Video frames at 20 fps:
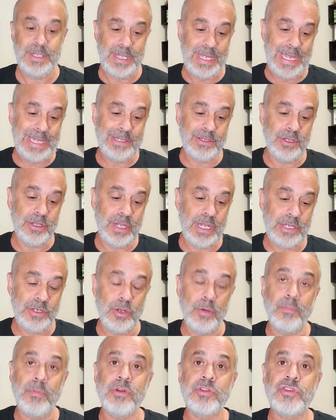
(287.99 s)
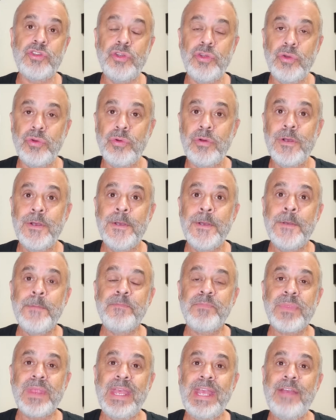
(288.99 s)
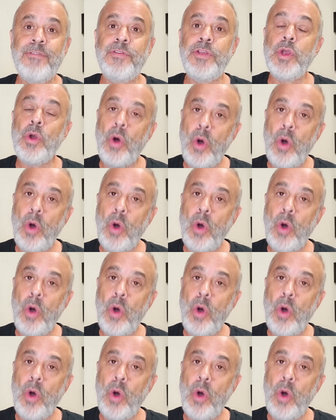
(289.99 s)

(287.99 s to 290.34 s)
And number two, if you